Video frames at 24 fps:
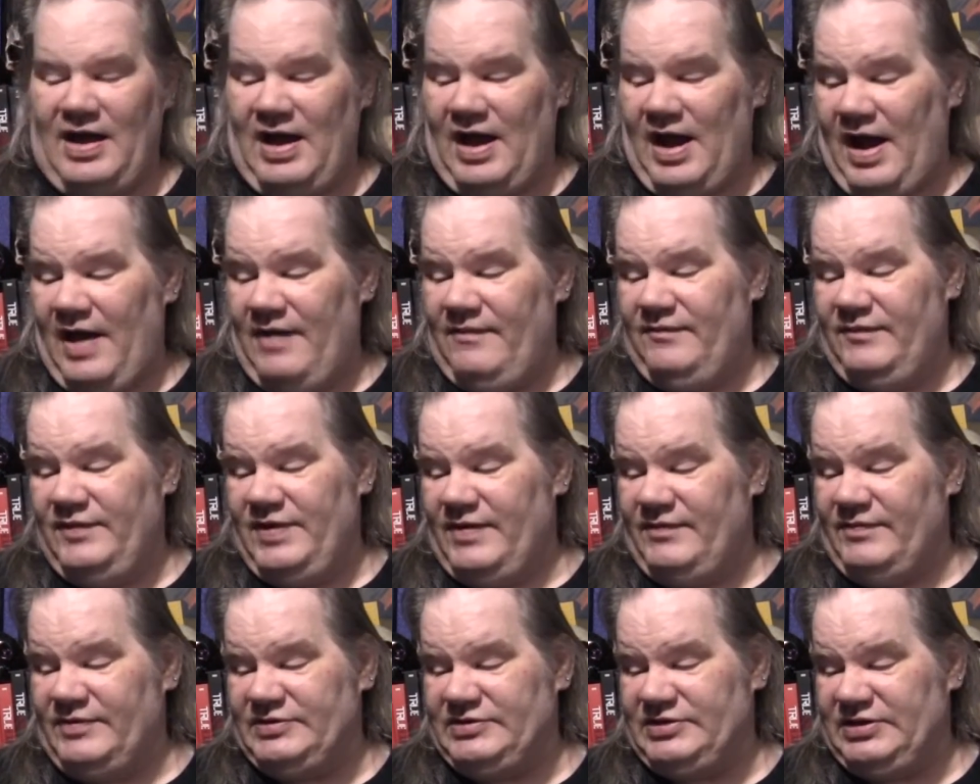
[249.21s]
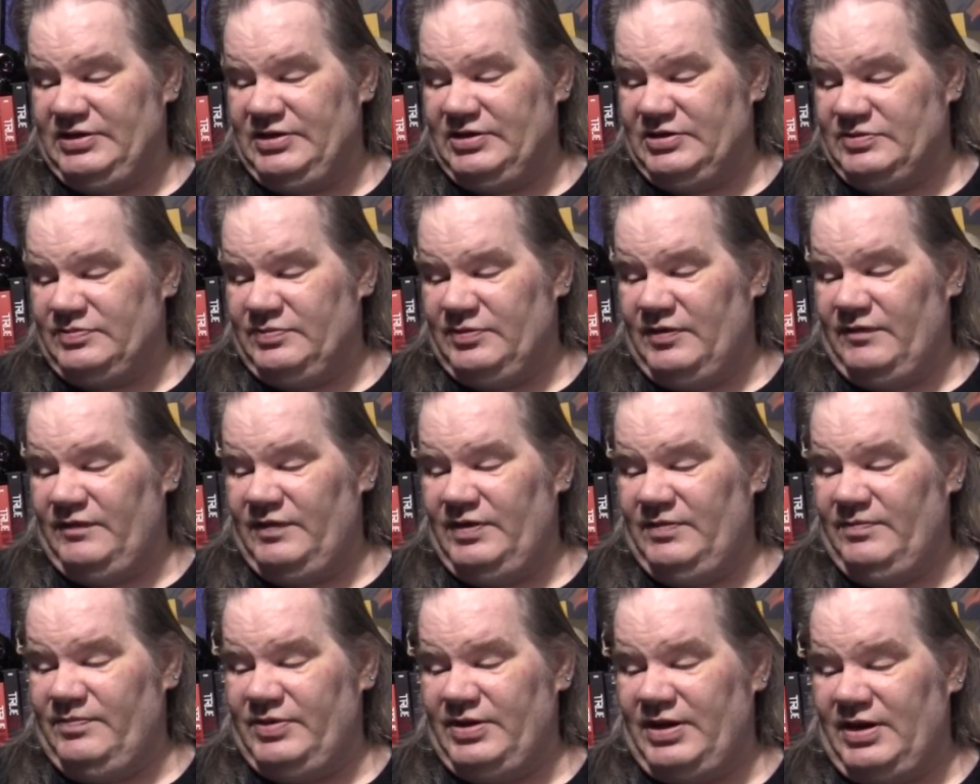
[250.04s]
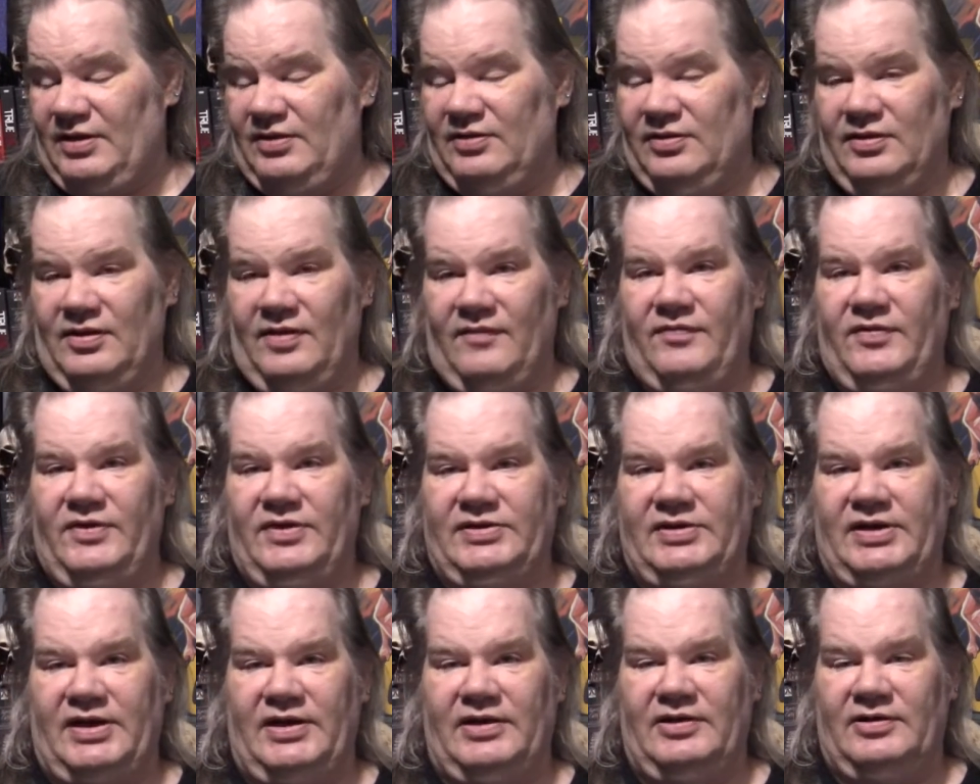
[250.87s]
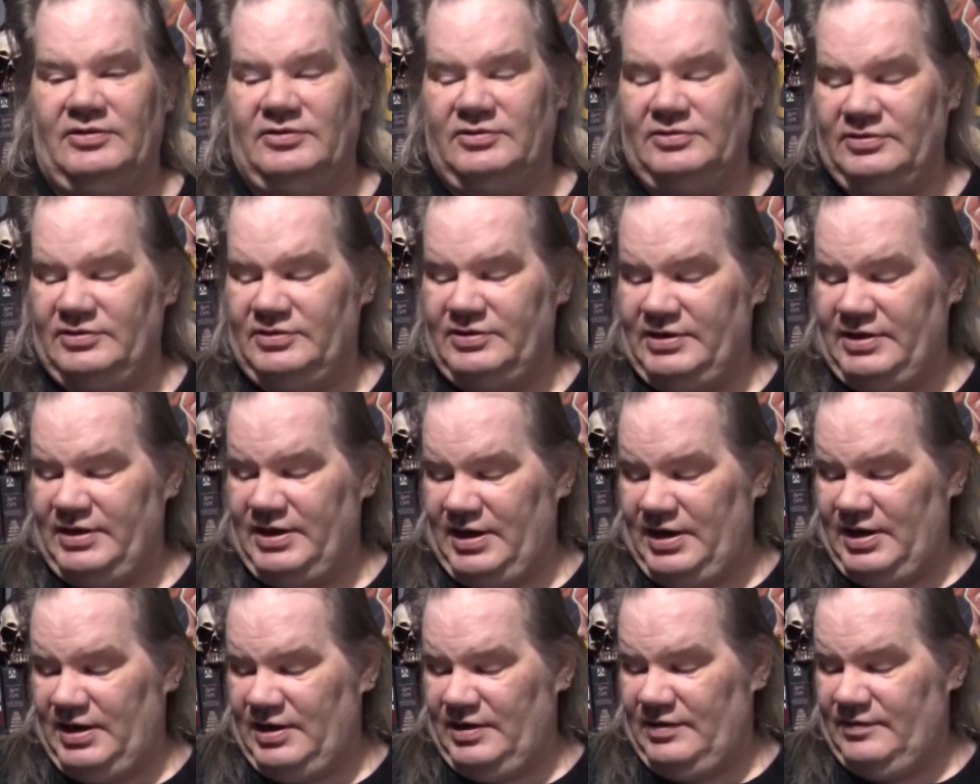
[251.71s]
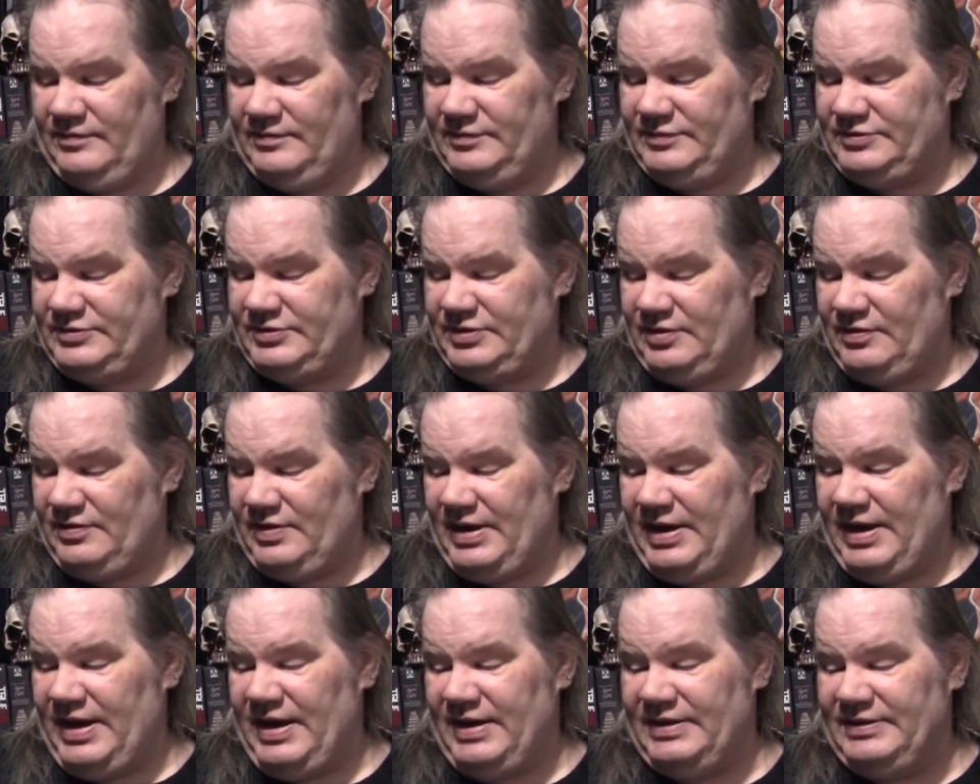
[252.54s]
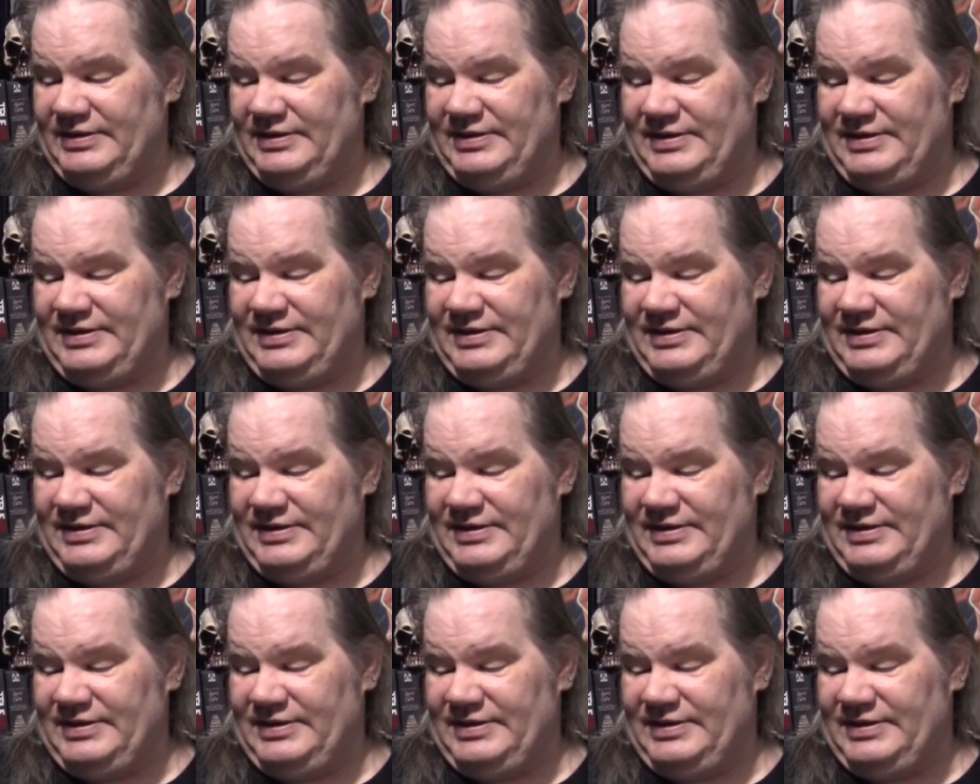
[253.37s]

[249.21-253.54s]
I've never seen this movie, but I love the title. Um, so I had to